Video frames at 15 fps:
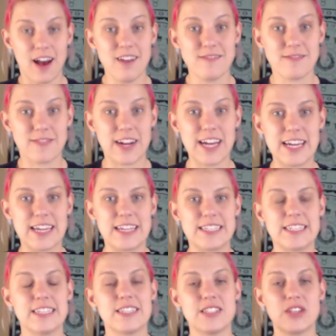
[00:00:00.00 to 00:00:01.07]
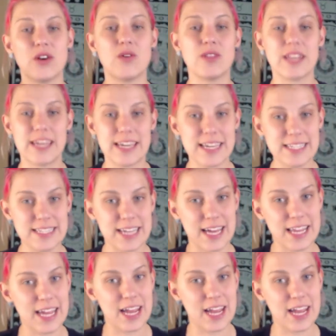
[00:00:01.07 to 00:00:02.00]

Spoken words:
Alright, so like I said,